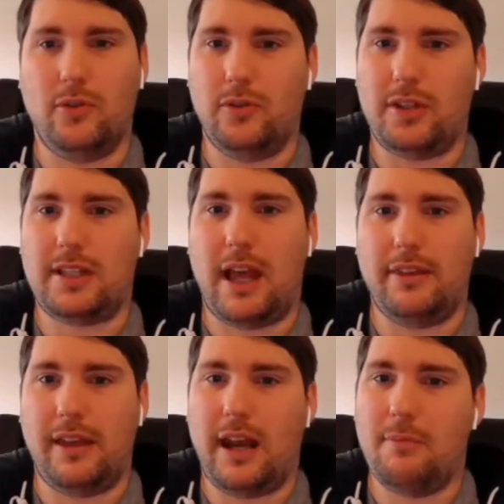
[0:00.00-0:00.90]
understand
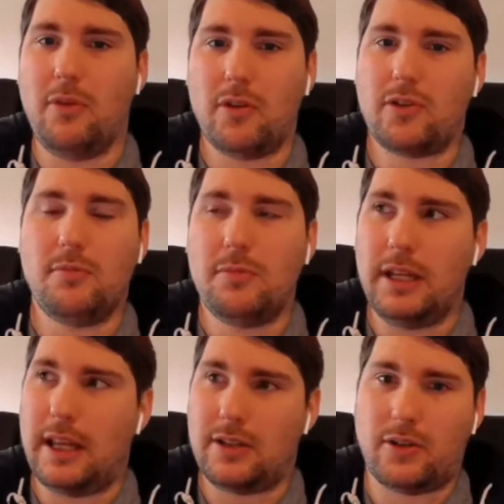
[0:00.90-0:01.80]
that i'm not somebody
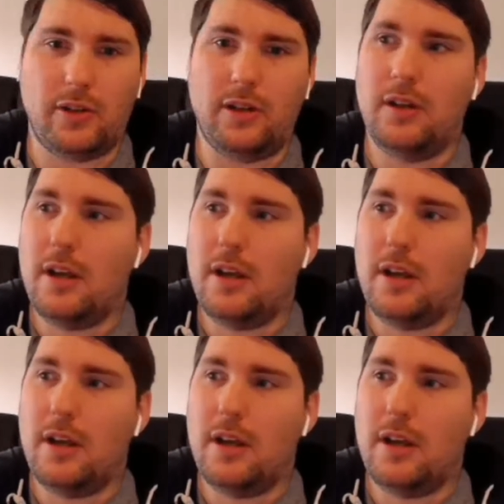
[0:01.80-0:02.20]
that's going to